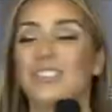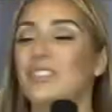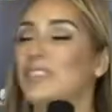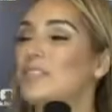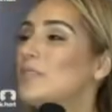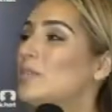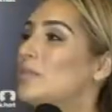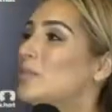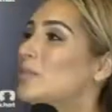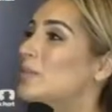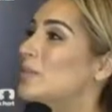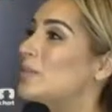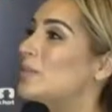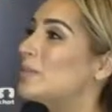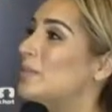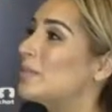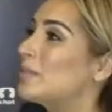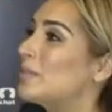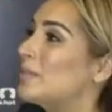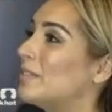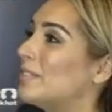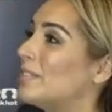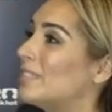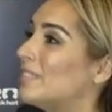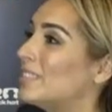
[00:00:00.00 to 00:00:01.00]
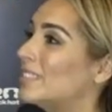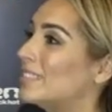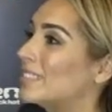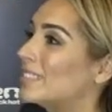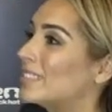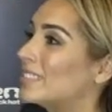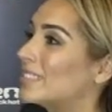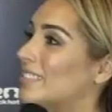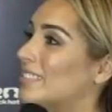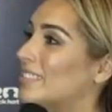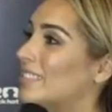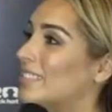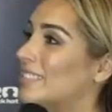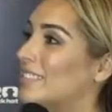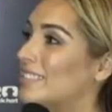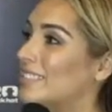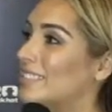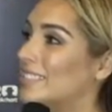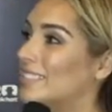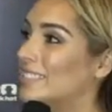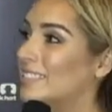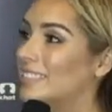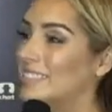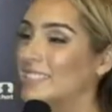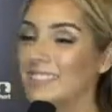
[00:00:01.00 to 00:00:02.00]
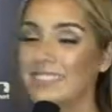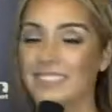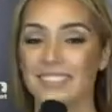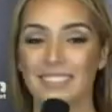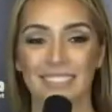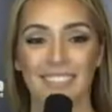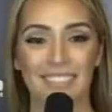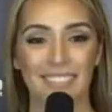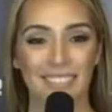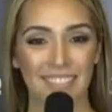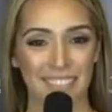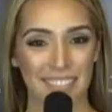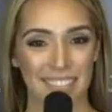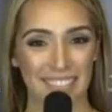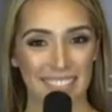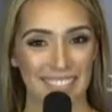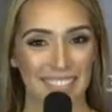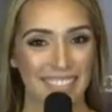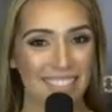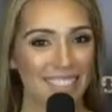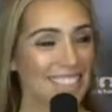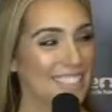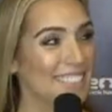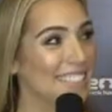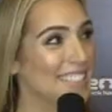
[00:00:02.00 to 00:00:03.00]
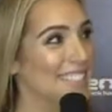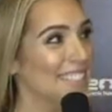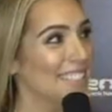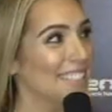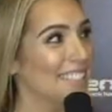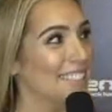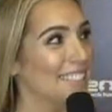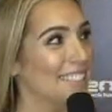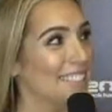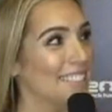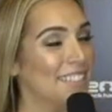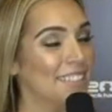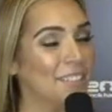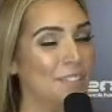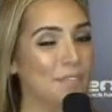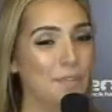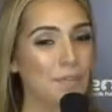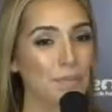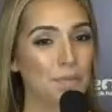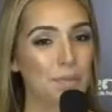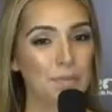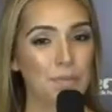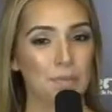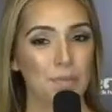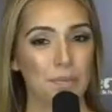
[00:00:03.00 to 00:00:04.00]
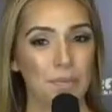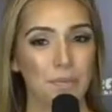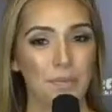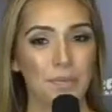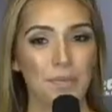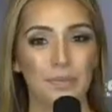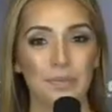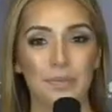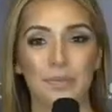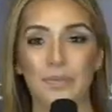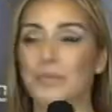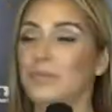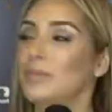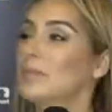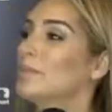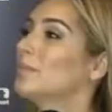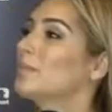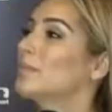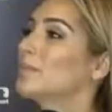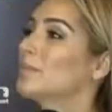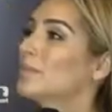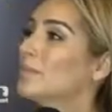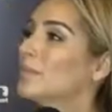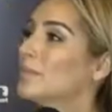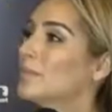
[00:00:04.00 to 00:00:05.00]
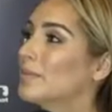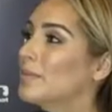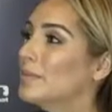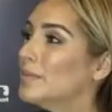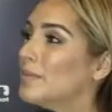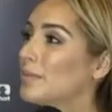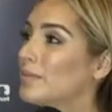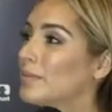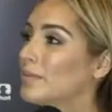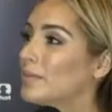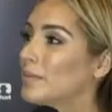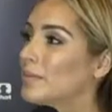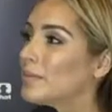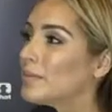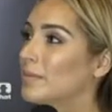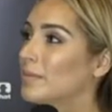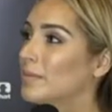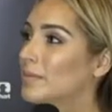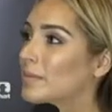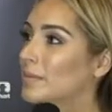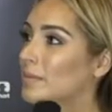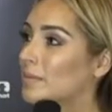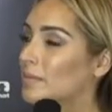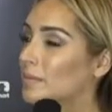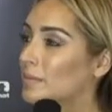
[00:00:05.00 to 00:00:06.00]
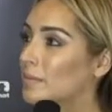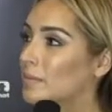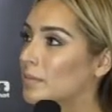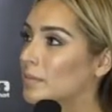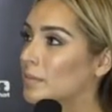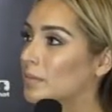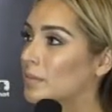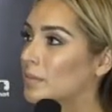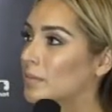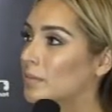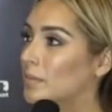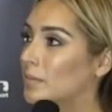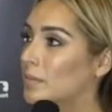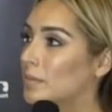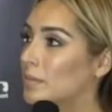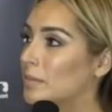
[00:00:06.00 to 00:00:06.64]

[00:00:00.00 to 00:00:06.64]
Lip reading: [no speech]